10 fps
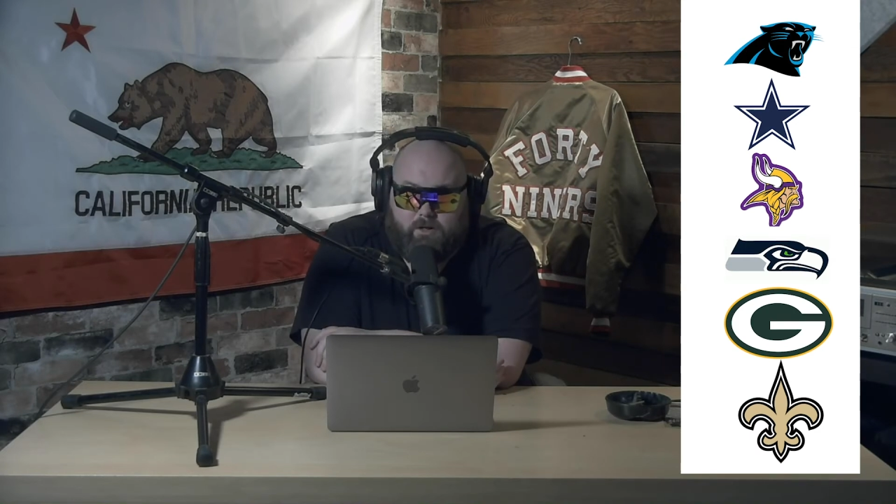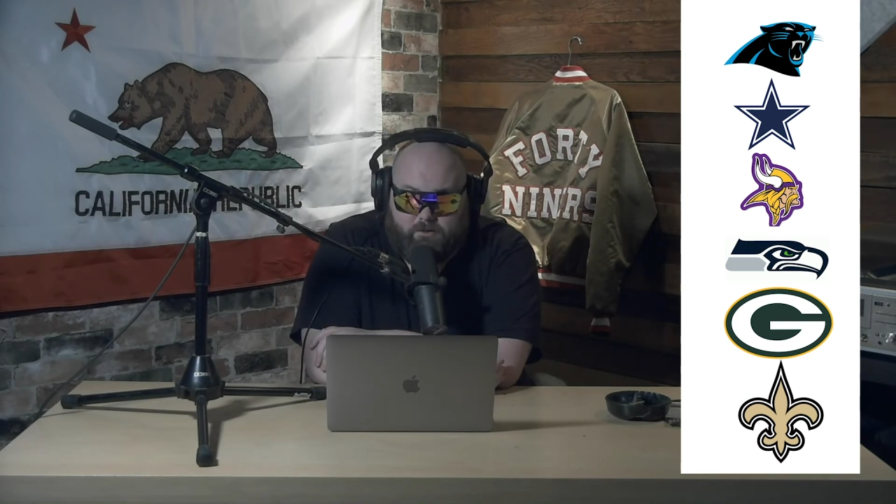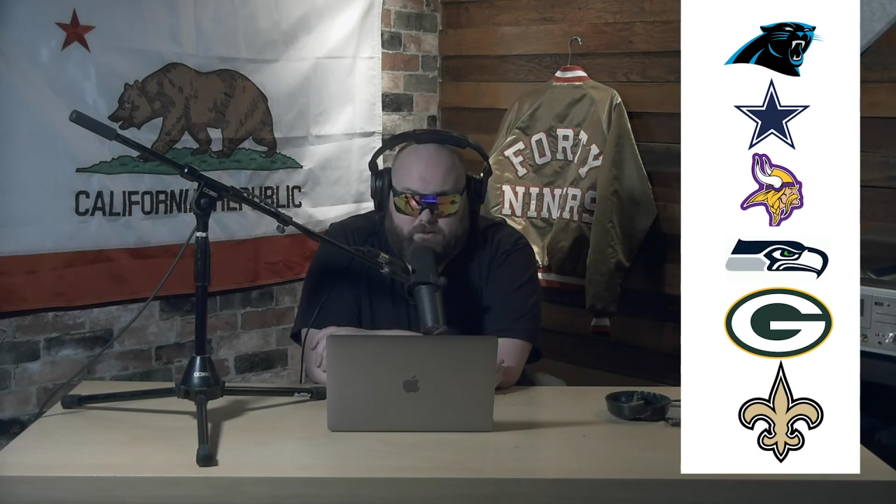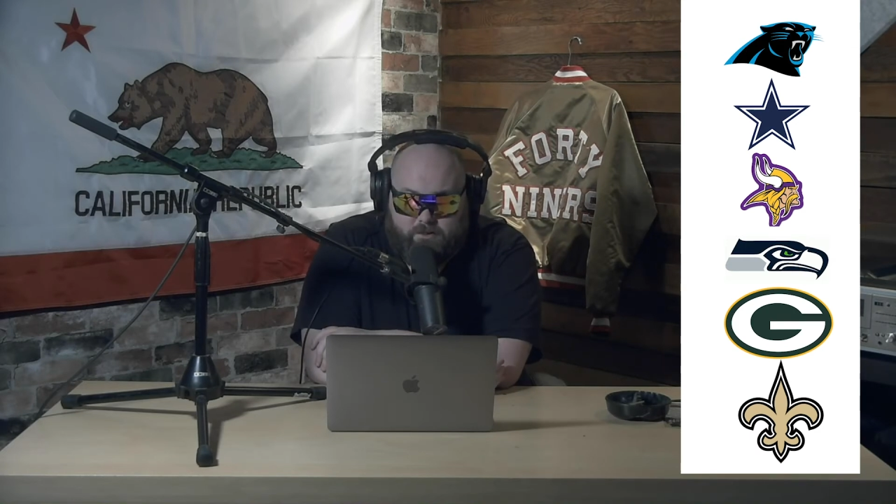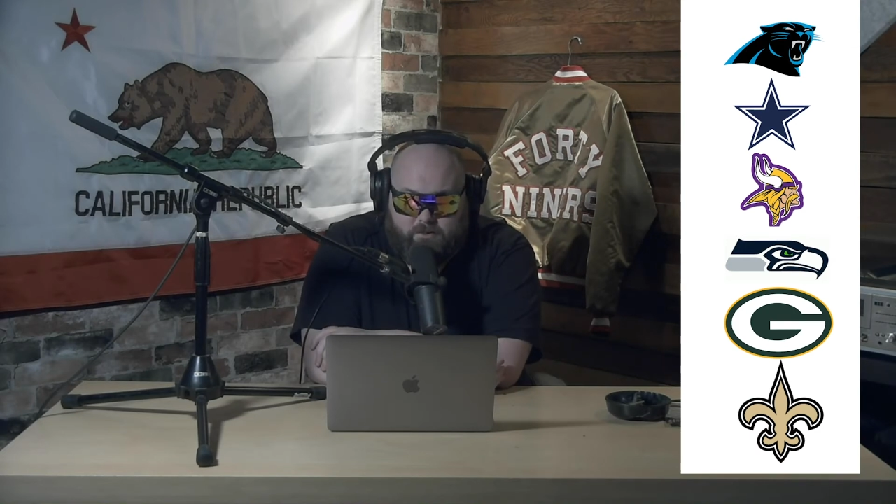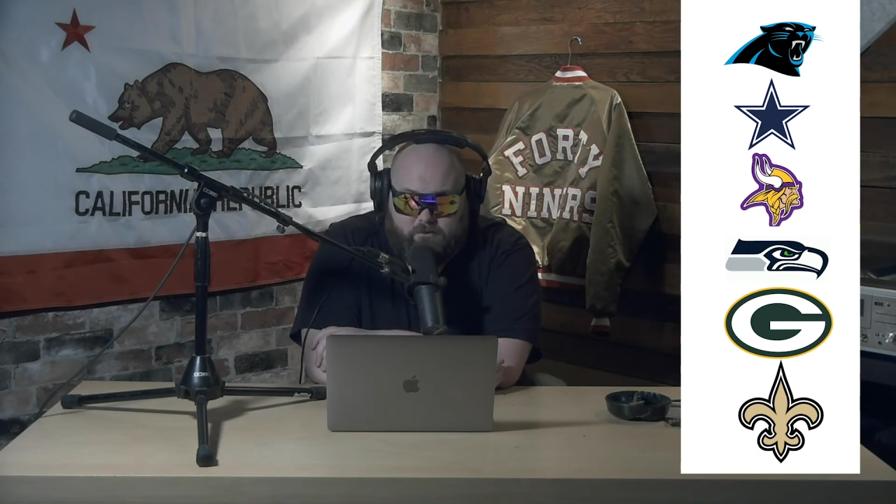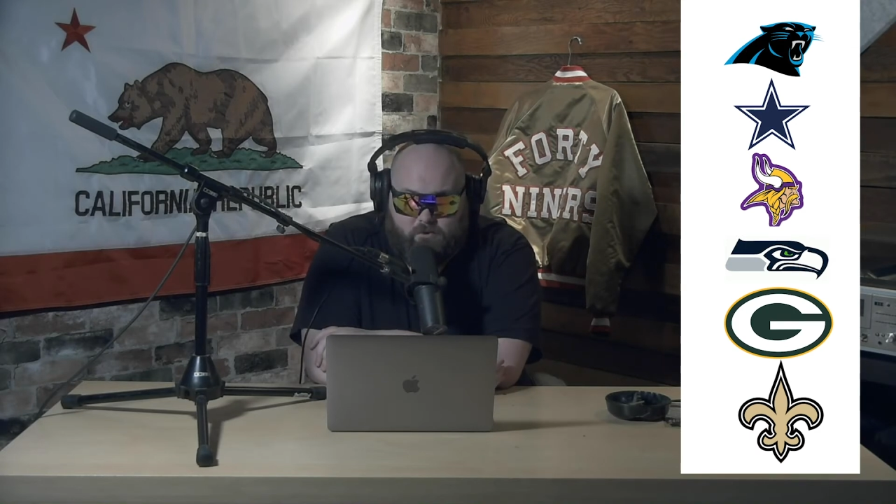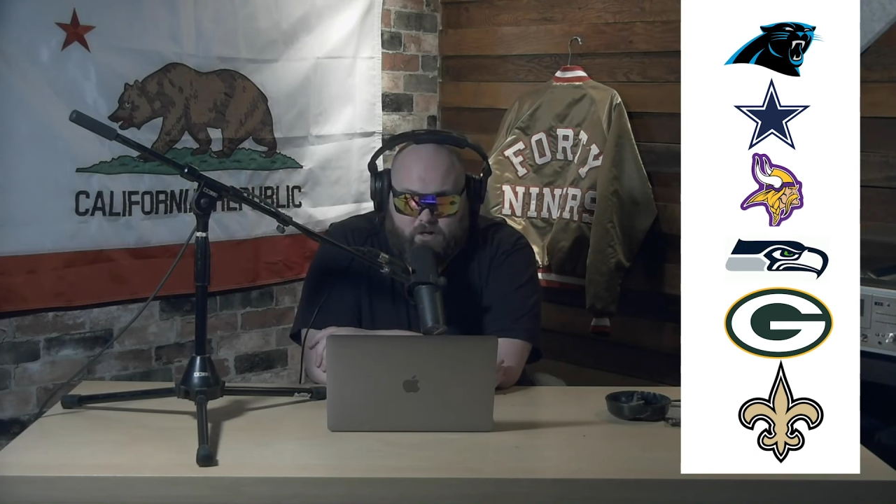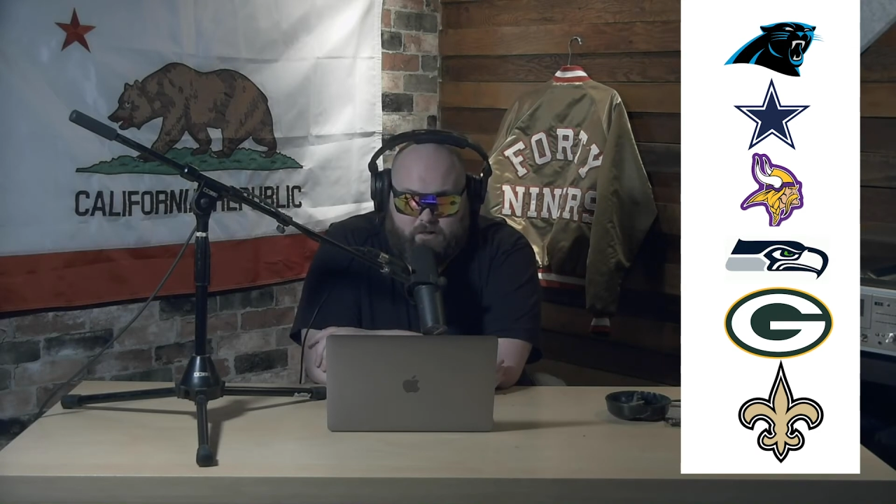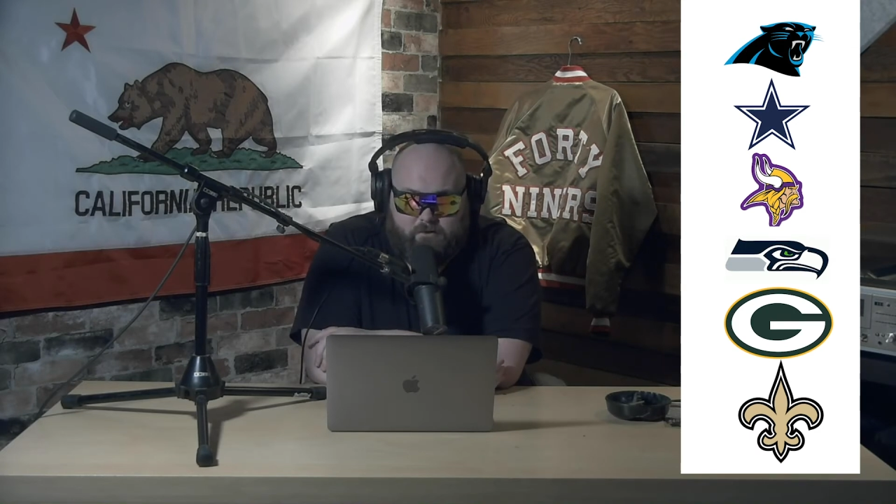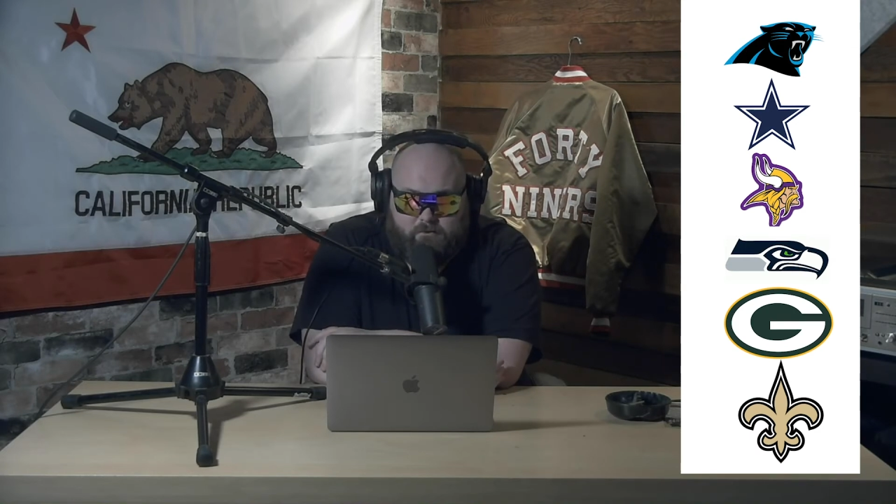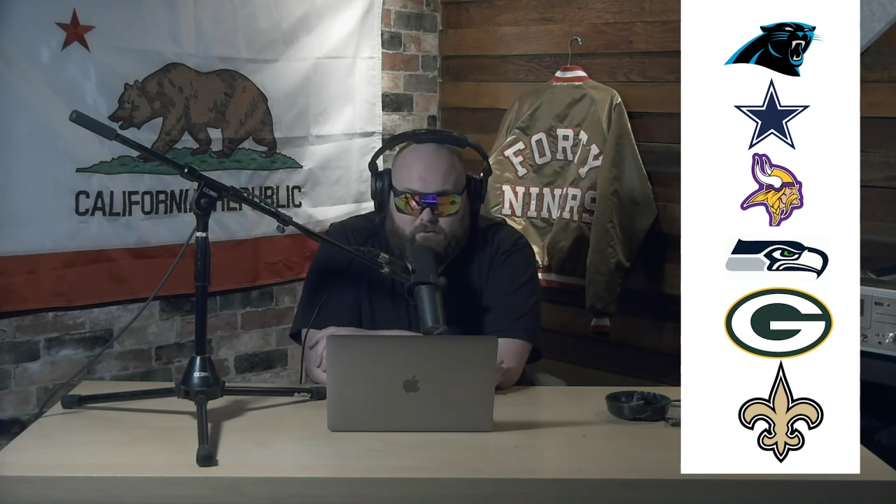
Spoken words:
They're 6-1.